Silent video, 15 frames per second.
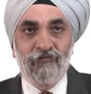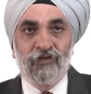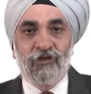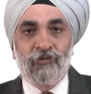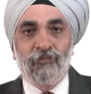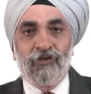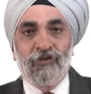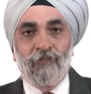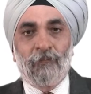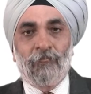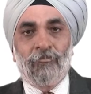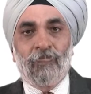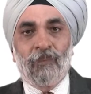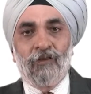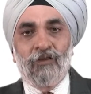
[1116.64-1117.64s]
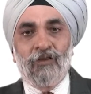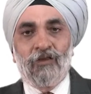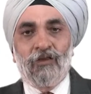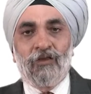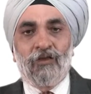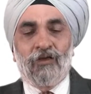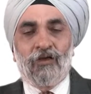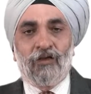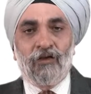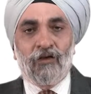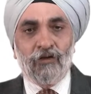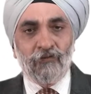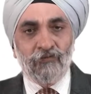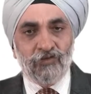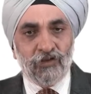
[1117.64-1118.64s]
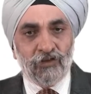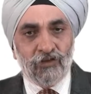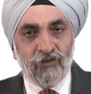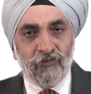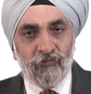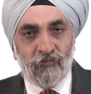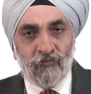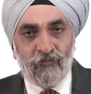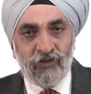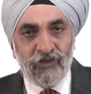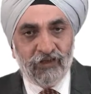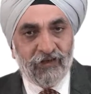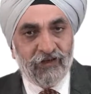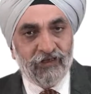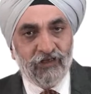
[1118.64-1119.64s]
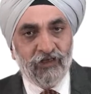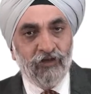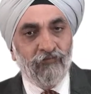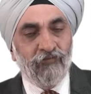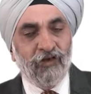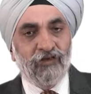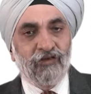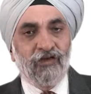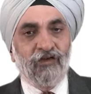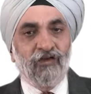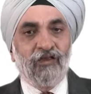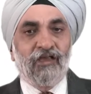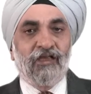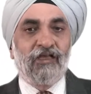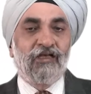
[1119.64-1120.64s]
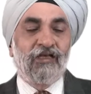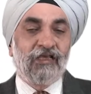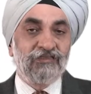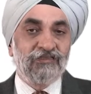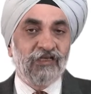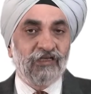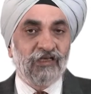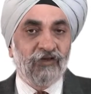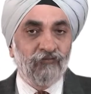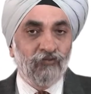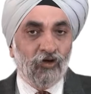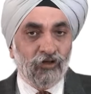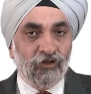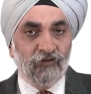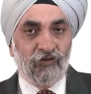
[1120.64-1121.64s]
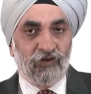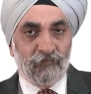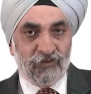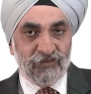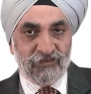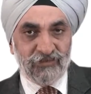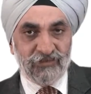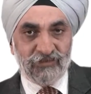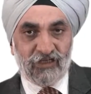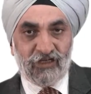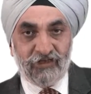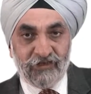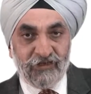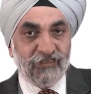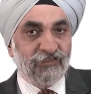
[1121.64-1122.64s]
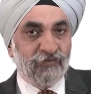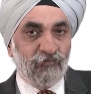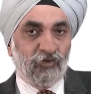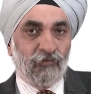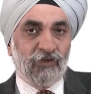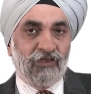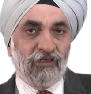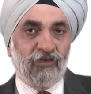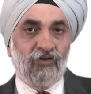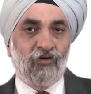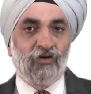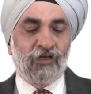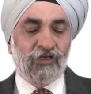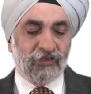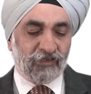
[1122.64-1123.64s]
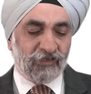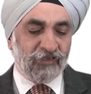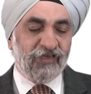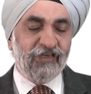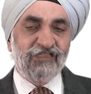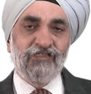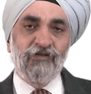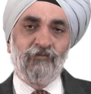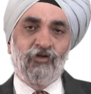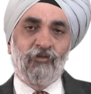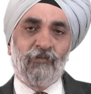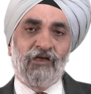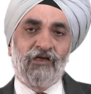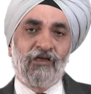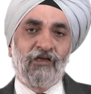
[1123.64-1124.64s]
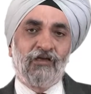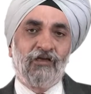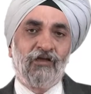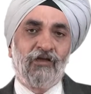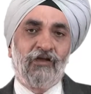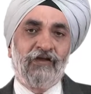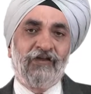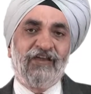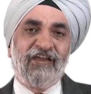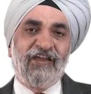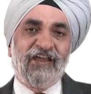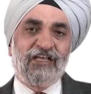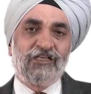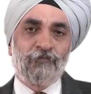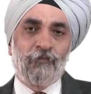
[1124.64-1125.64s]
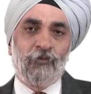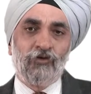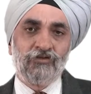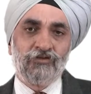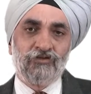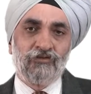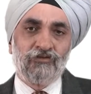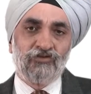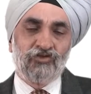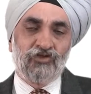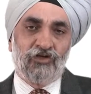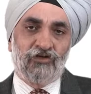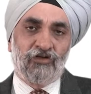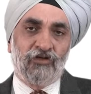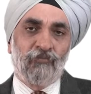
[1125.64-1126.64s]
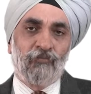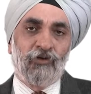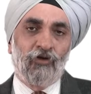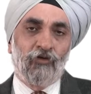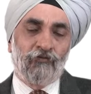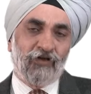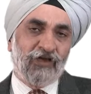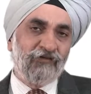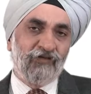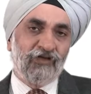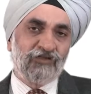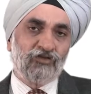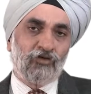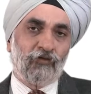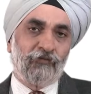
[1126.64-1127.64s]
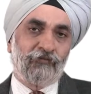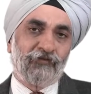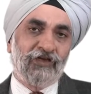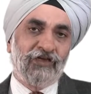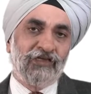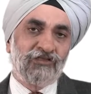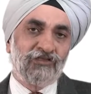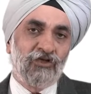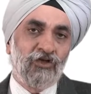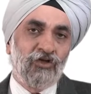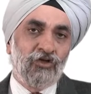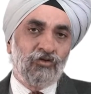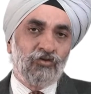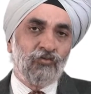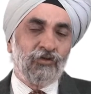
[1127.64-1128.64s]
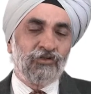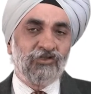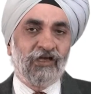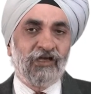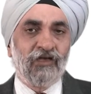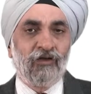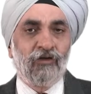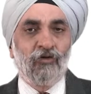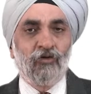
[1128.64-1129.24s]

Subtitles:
therapy. A lot of children, when they get infected and as yet have not developed disease, are asymptomatic, or are asymptomatic exposed children below 5 years of age to a child